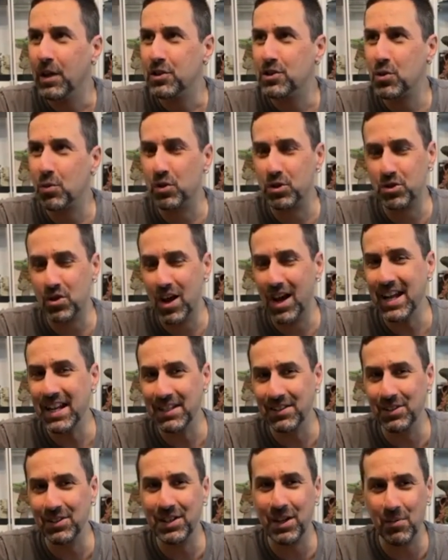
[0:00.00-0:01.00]
So we're
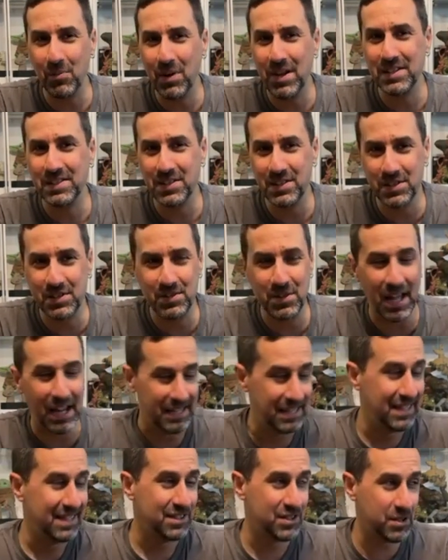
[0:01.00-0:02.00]
trying to look at ways to do that.